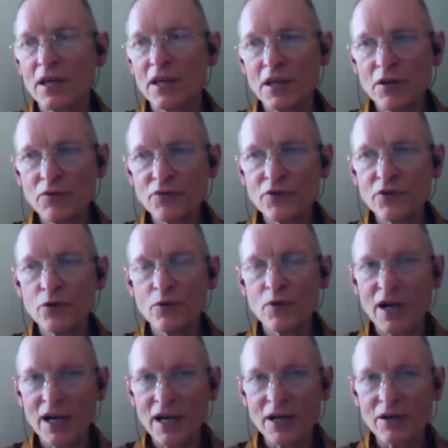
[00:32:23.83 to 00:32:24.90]
If you
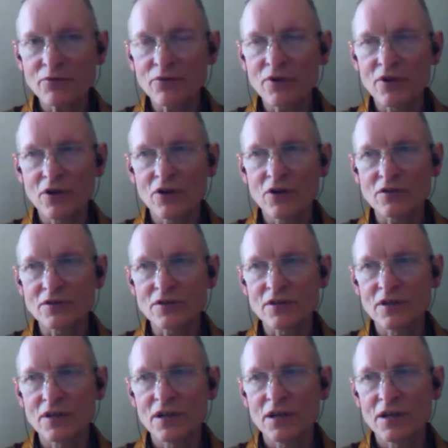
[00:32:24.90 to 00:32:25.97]
have got
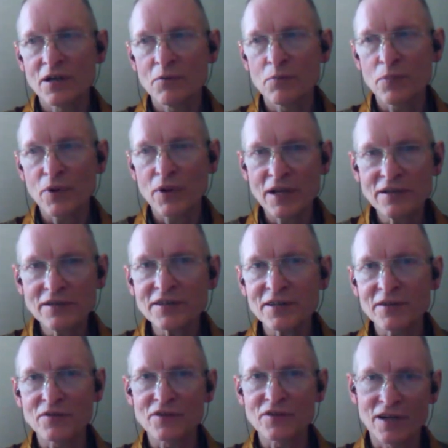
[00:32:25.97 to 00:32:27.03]

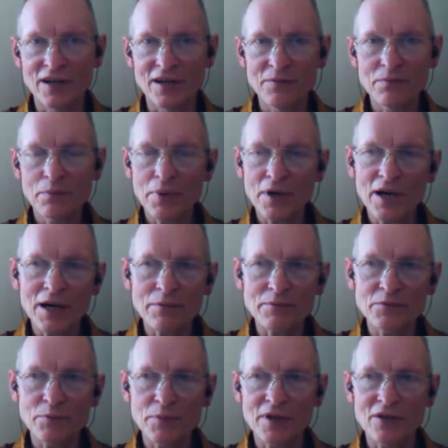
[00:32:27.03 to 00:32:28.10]
plenty of time,
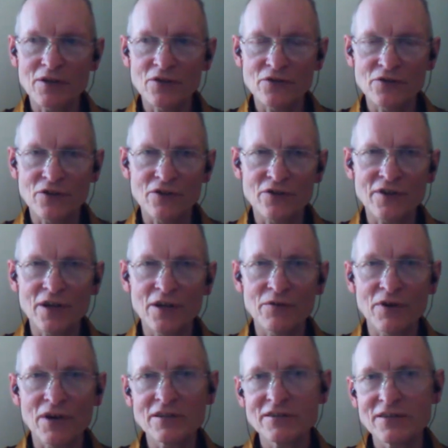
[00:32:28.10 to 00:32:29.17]
perhaps because you're
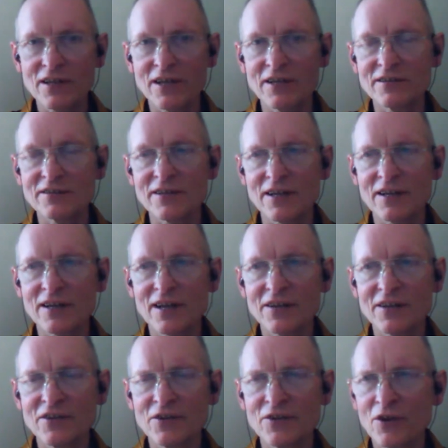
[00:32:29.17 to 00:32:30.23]
self-isolating
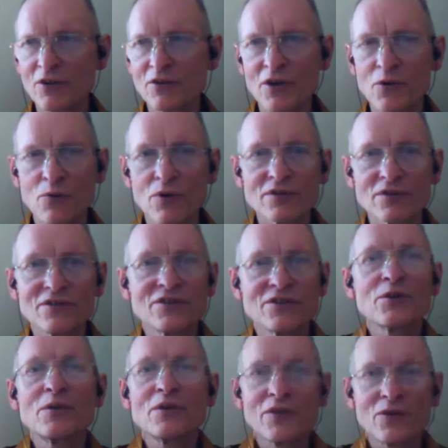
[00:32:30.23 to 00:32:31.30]
and you don't know what to
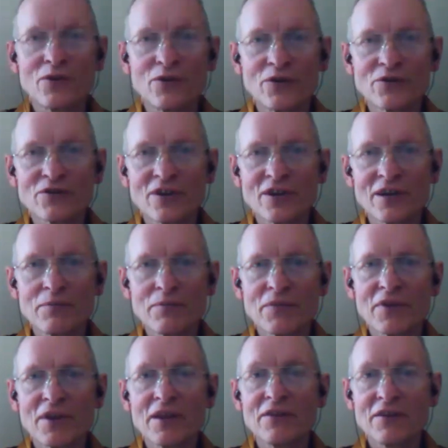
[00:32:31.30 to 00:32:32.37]
do with all your time,
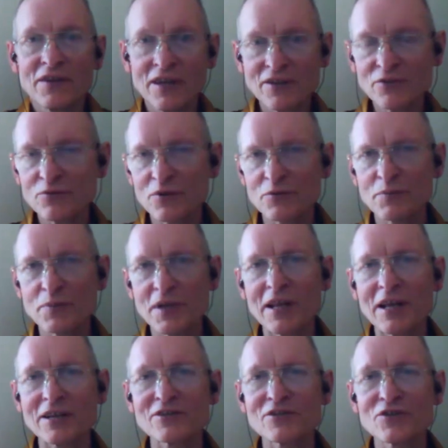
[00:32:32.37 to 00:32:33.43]
then this would be
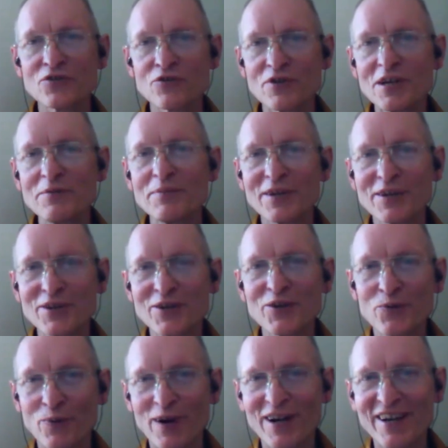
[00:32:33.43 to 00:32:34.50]
an extremely
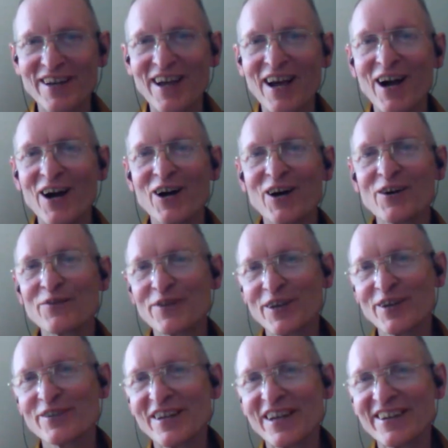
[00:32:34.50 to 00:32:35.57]
good way of
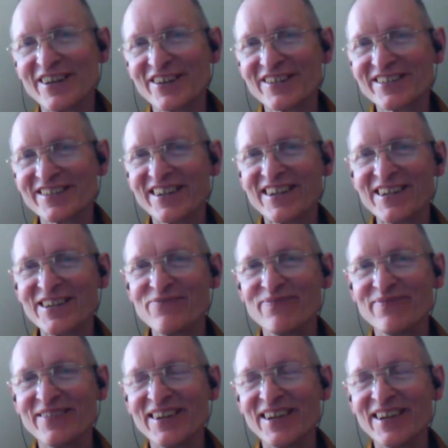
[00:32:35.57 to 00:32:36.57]
using your time.